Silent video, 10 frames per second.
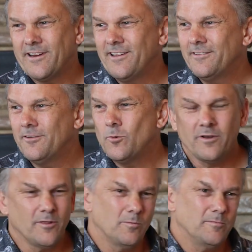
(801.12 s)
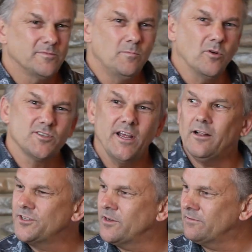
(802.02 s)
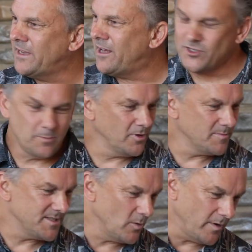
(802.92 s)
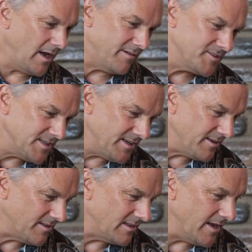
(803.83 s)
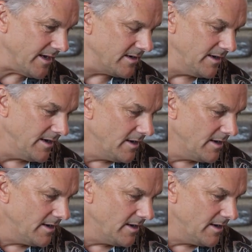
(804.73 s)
again, one of the most challenging algae blooms that we have seen in the lake.